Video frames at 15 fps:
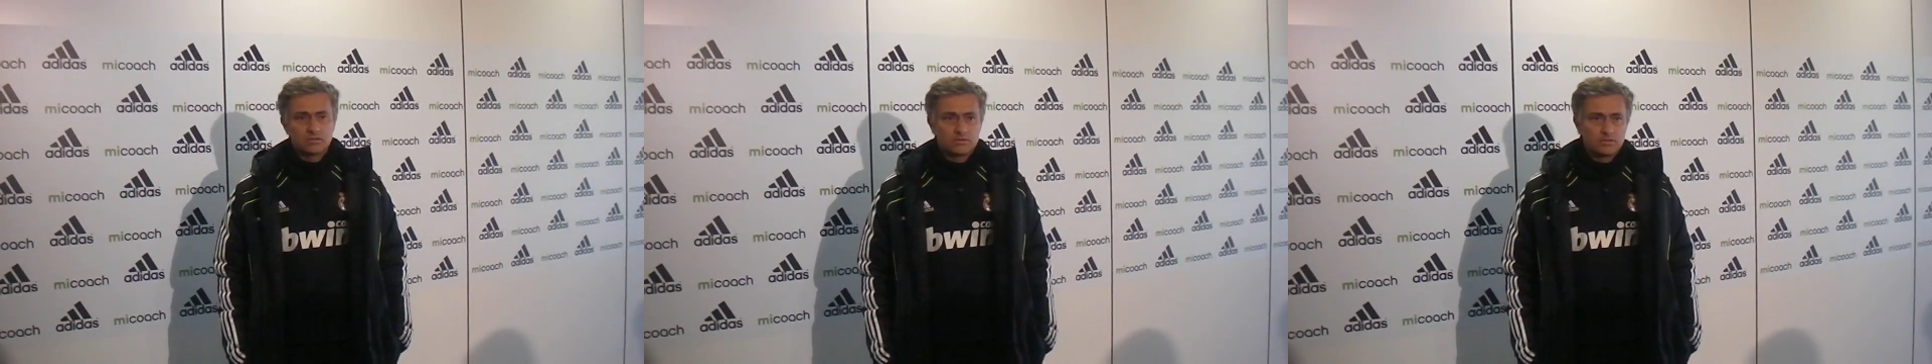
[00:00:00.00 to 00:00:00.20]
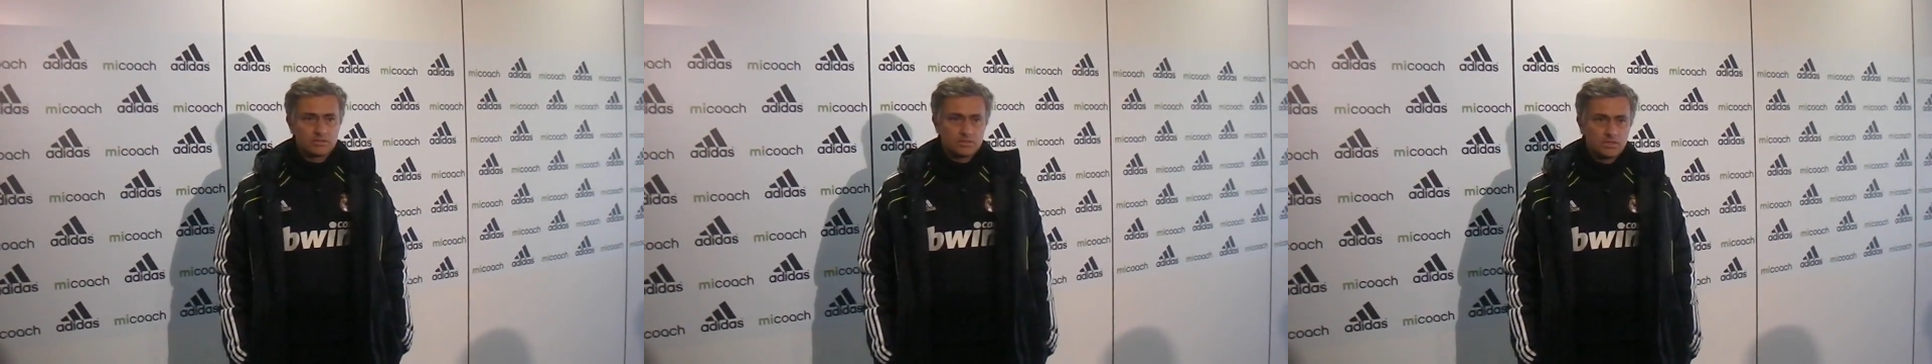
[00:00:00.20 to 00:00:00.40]
the
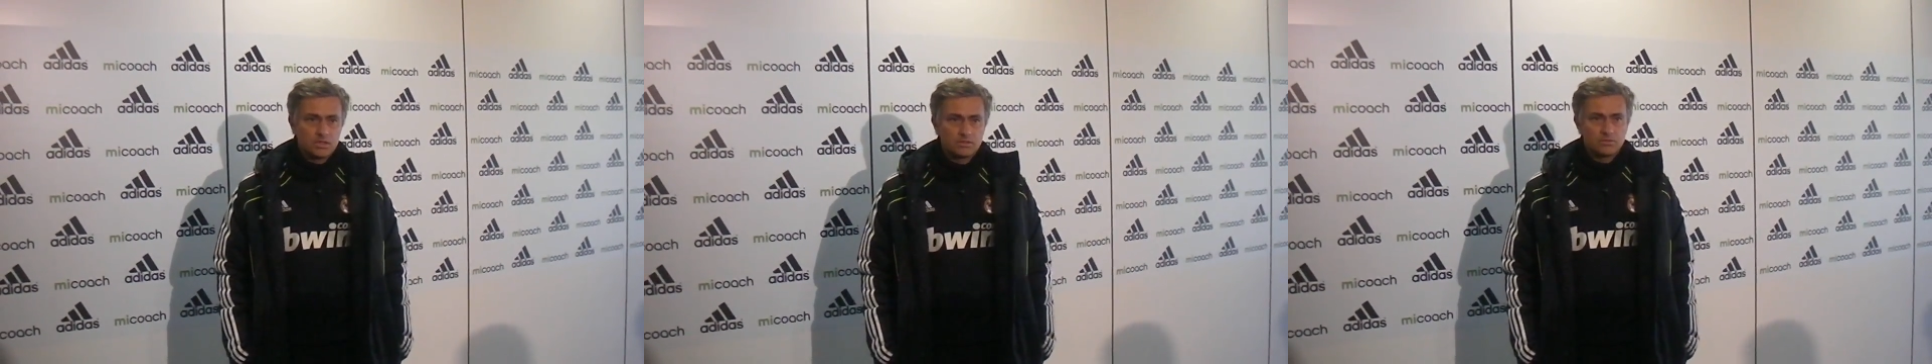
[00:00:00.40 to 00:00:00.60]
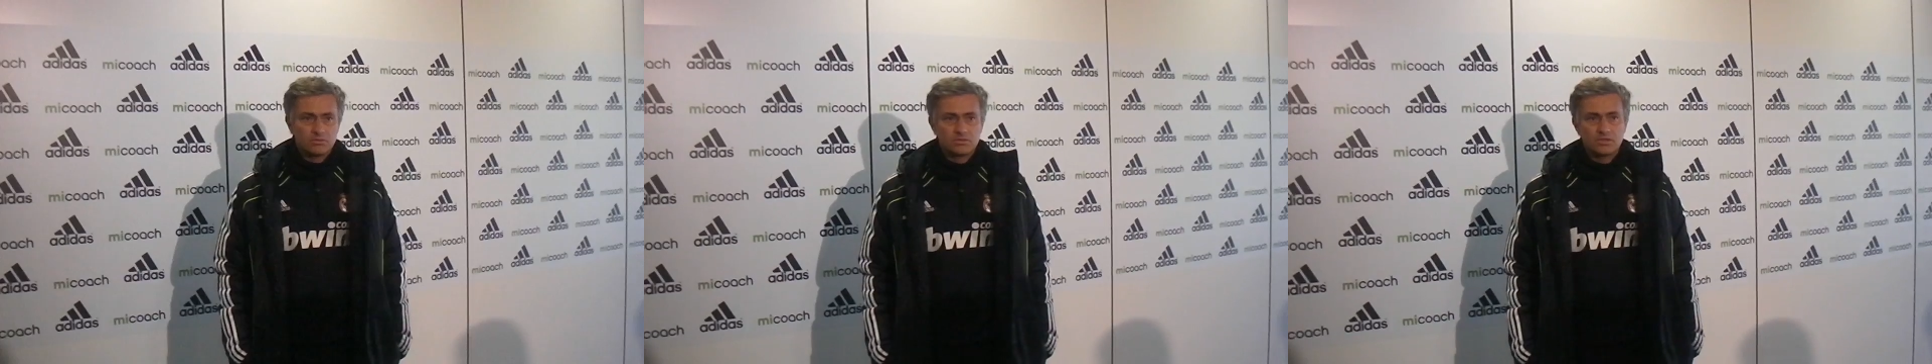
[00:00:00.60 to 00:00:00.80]

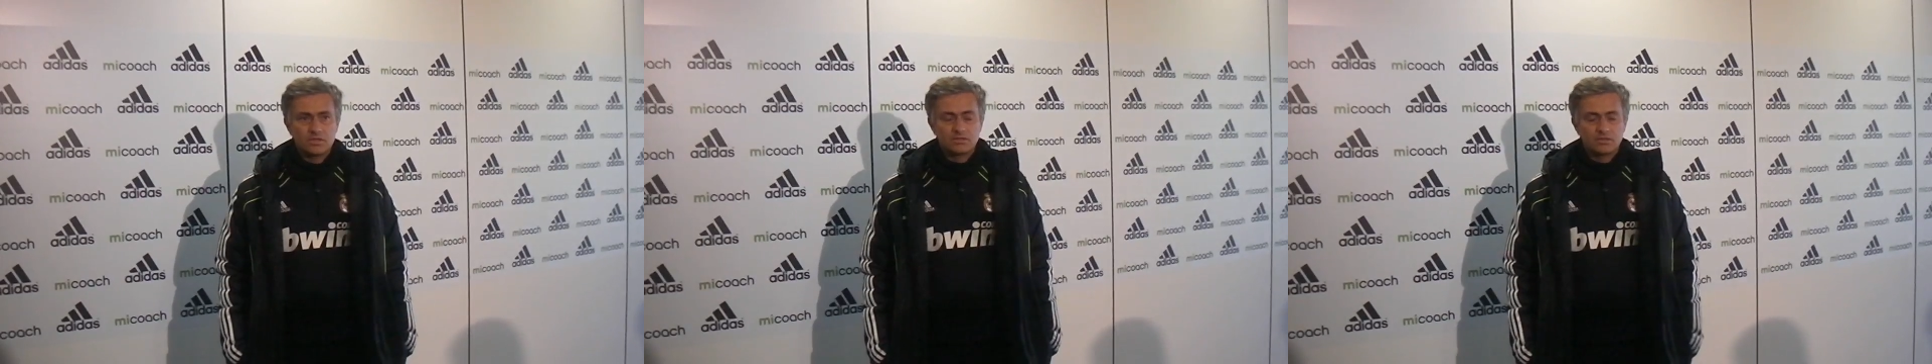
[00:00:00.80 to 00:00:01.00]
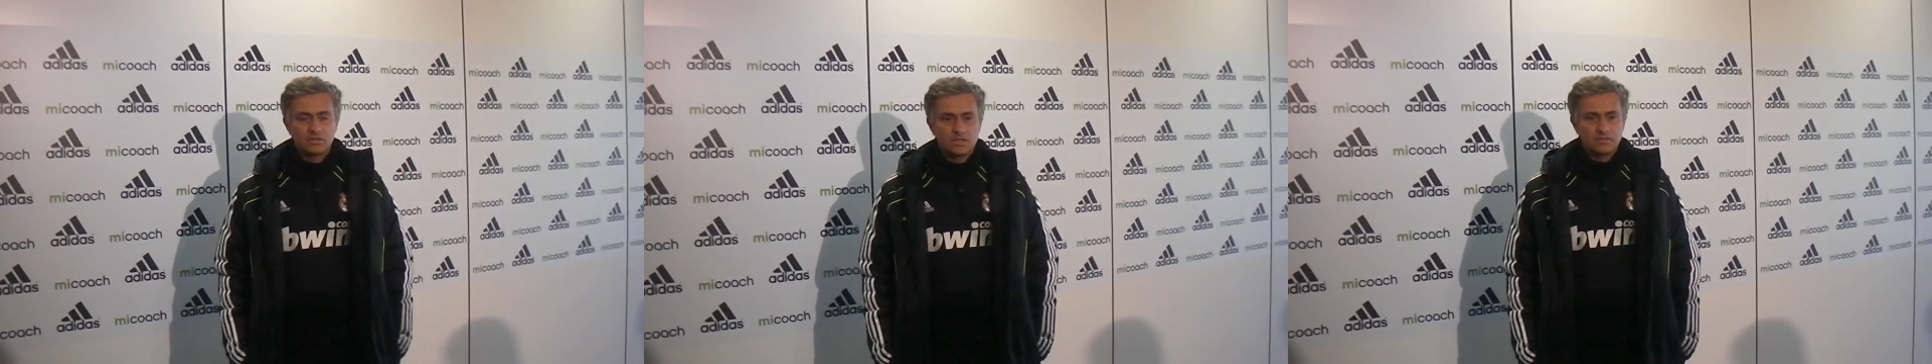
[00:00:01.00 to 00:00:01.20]
Cristianos,
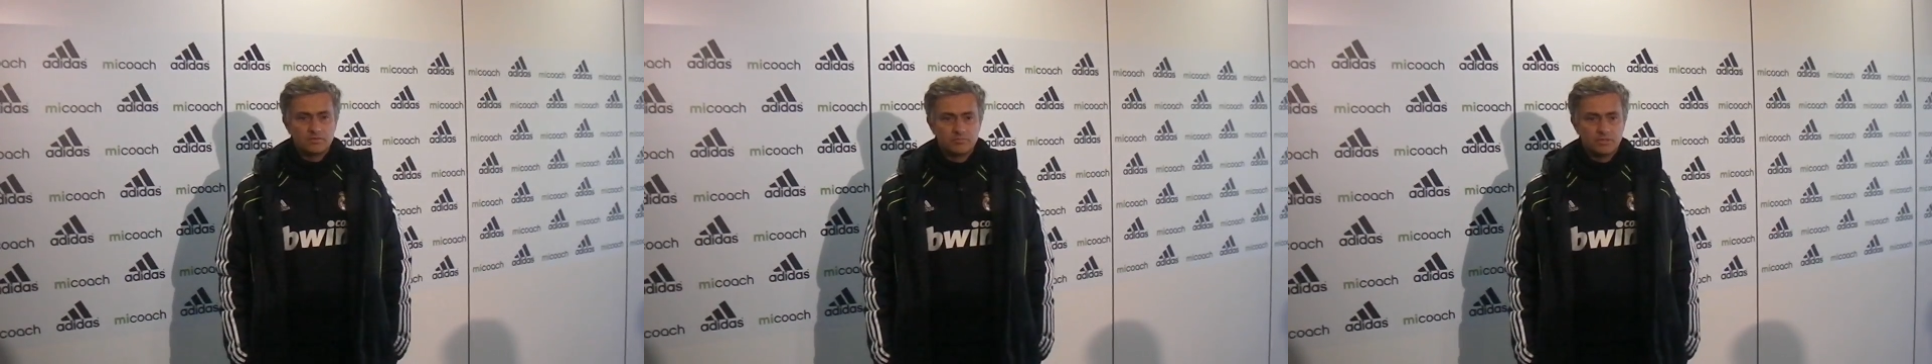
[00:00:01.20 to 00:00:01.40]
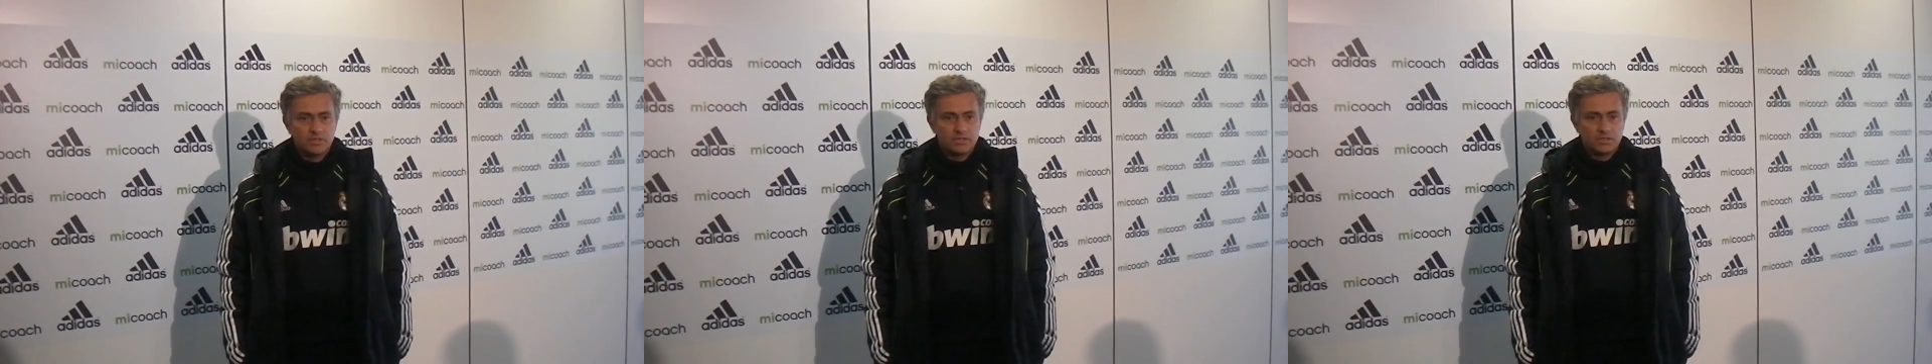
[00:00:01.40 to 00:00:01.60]
are the kind
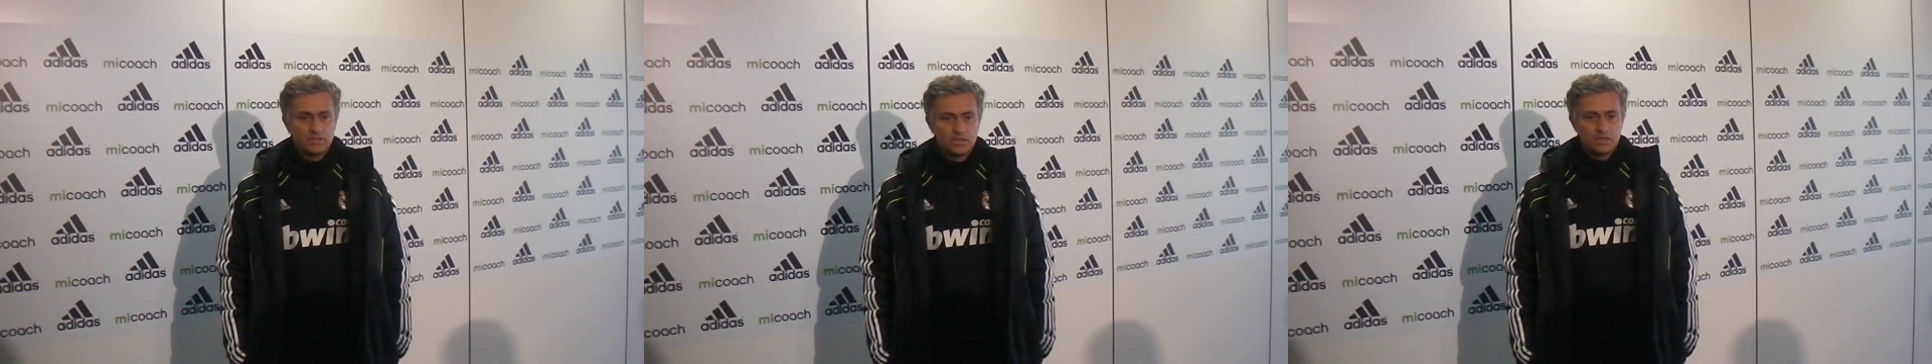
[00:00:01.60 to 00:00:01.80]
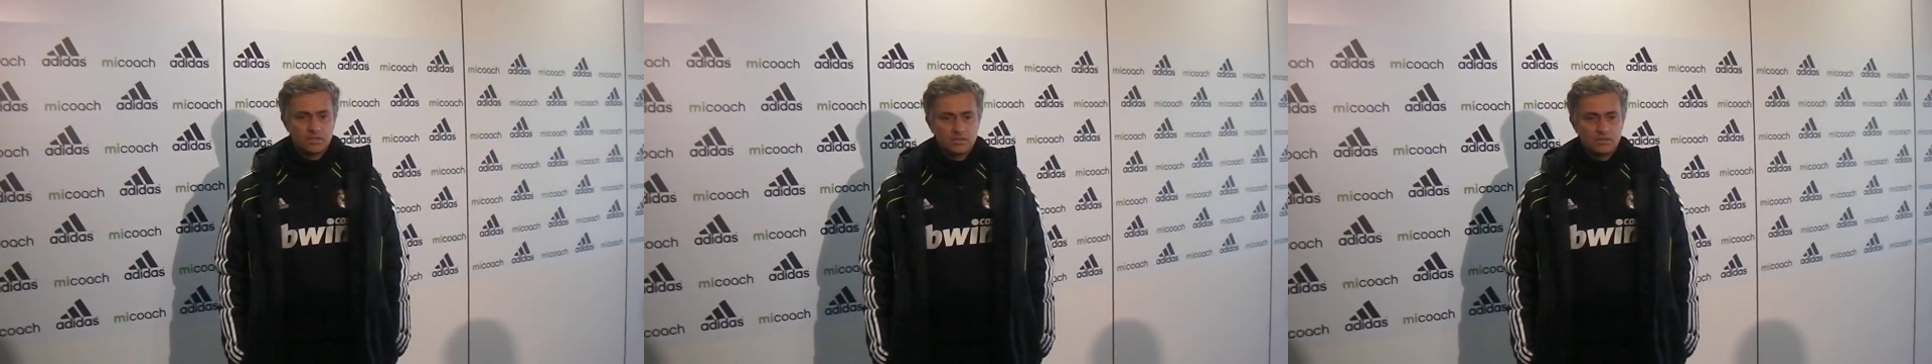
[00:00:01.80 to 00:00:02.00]
of player
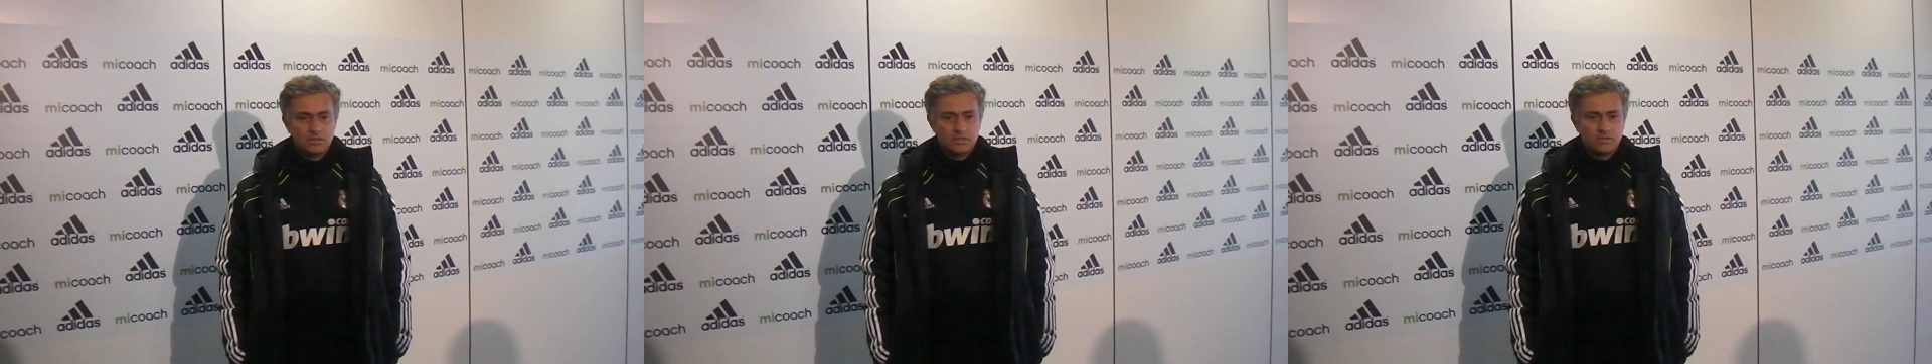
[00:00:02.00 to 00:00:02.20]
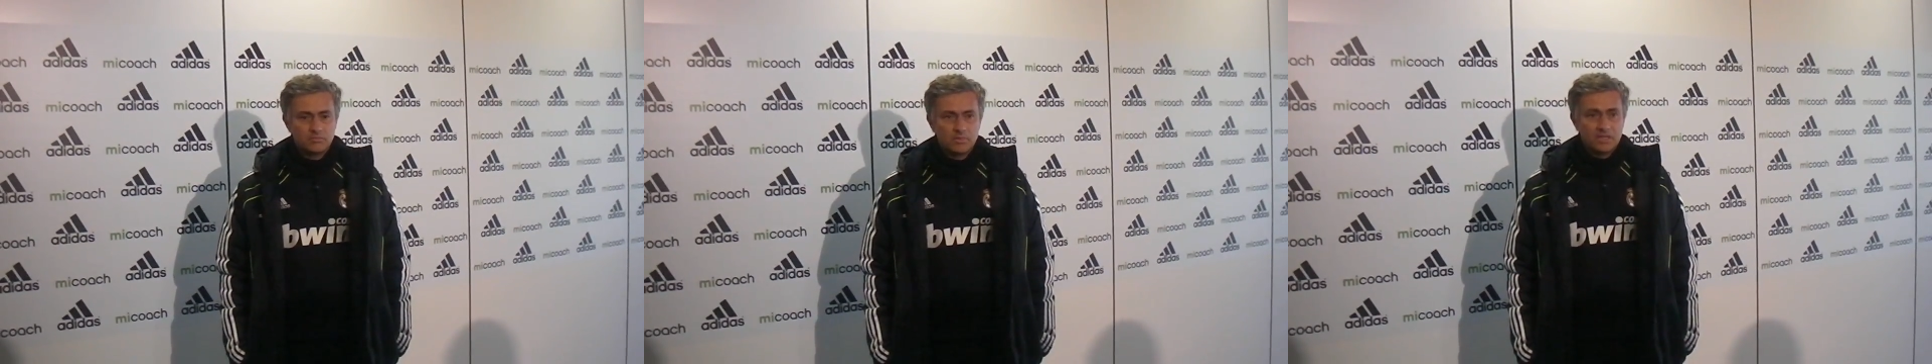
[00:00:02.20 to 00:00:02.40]

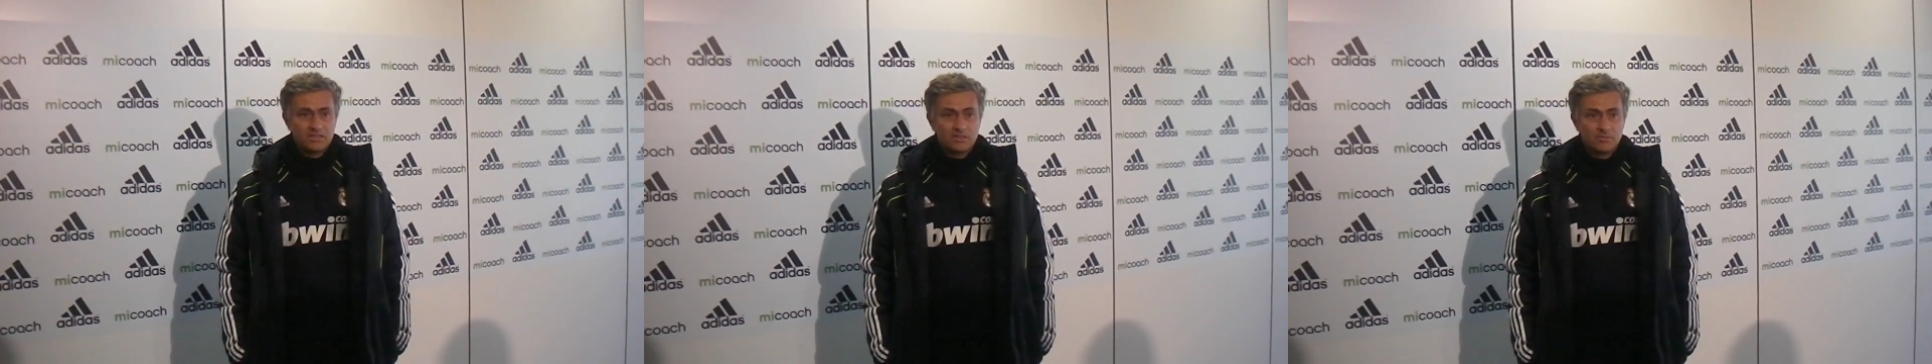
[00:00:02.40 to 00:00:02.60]
that by